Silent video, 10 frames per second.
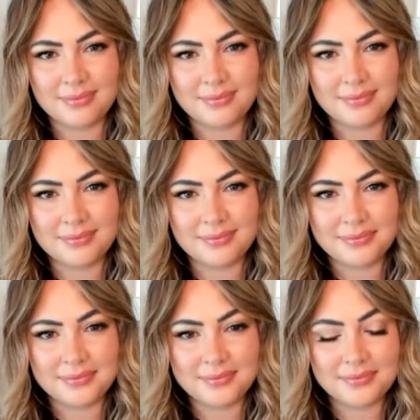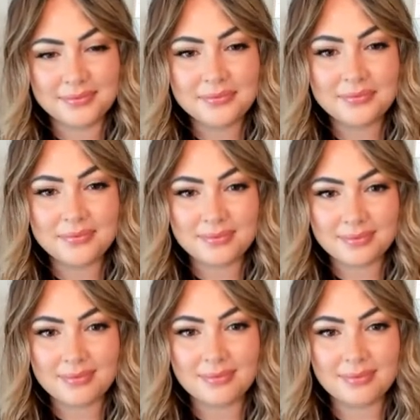
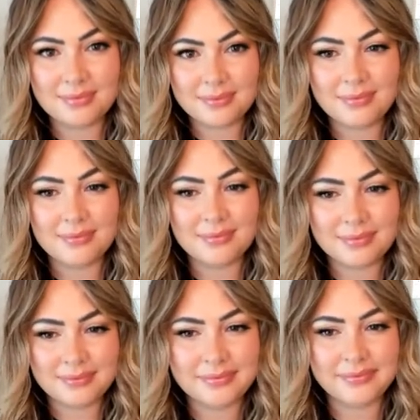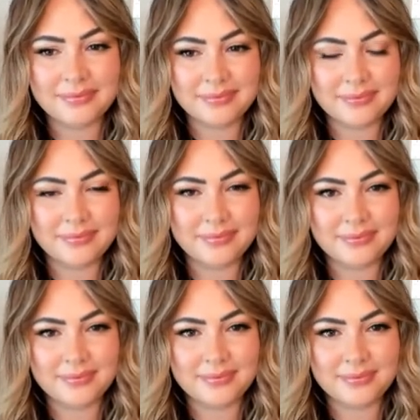
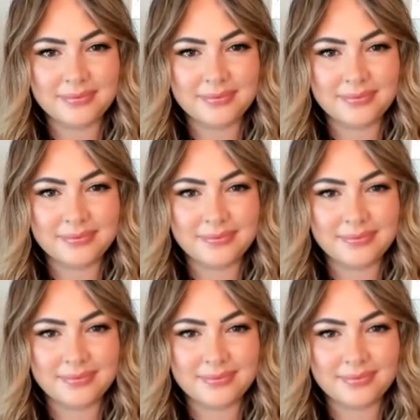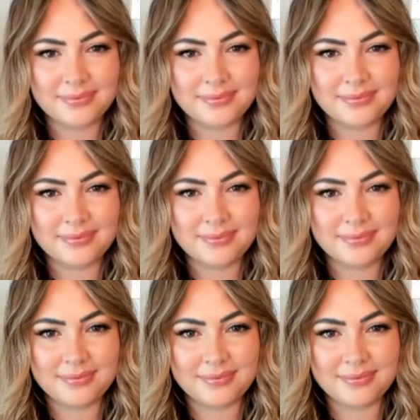
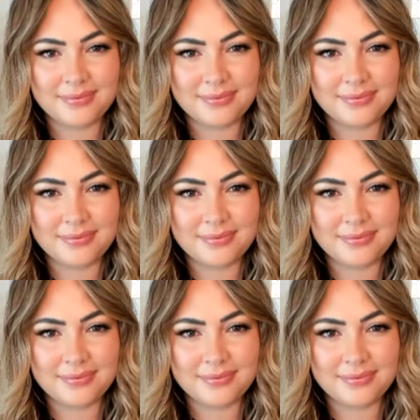(silent)